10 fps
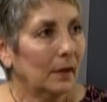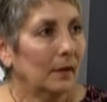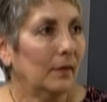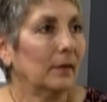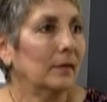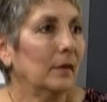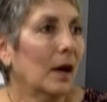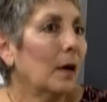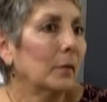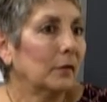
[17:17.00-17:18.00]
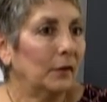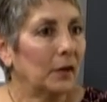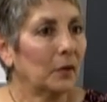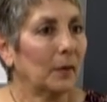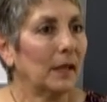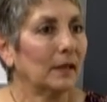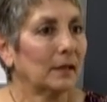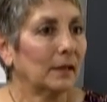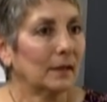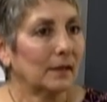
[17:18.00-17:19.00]
the Hummel figurines
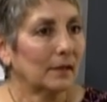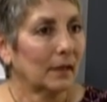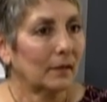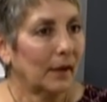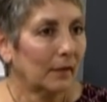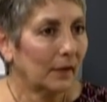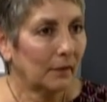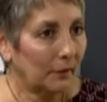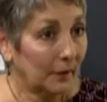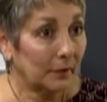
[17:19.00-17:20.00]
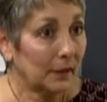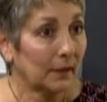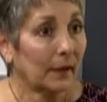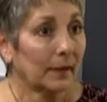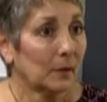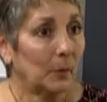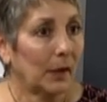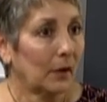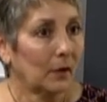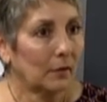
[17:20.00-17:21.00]
and instead of having 50, let's
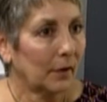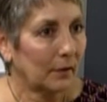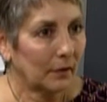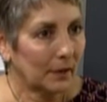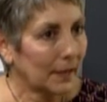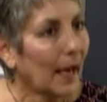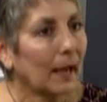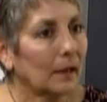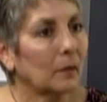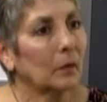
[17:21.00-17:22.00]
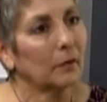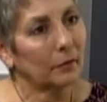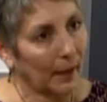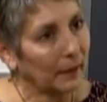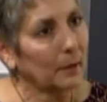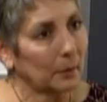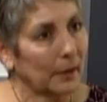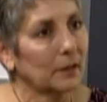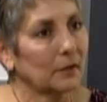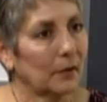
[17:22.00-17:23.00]
pick your favorite 10 and we'll find a
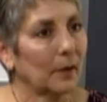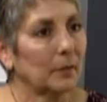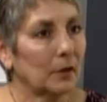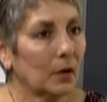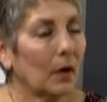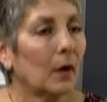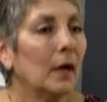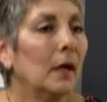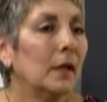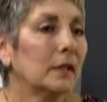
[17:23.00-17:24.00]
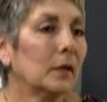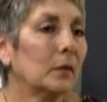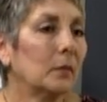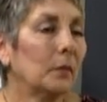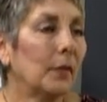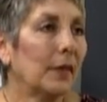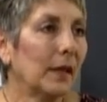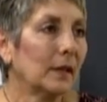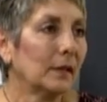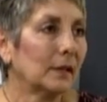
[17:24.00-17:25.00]
place for them to go. So
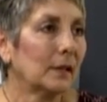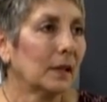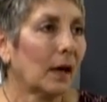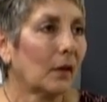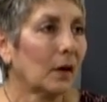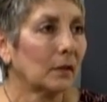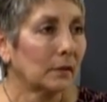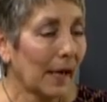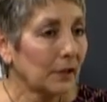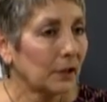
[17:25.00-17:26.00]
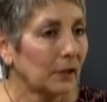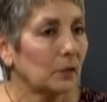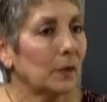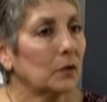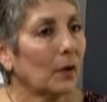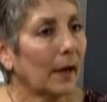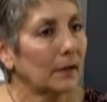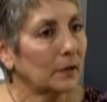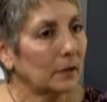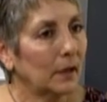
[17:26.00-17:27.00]
things that are collections, we try
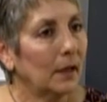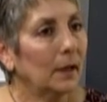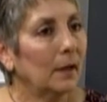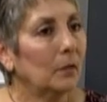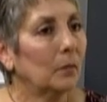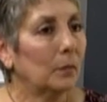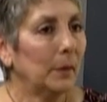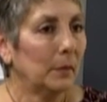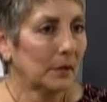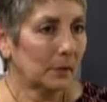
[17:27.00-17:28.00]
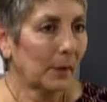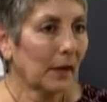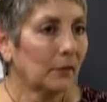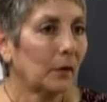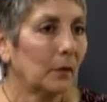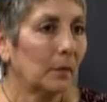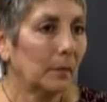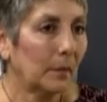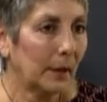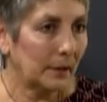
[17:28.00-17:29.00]
to be respectful
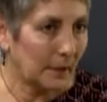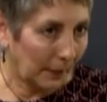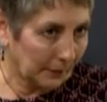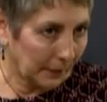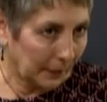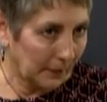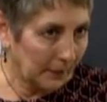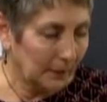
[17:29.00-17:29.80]
and downsize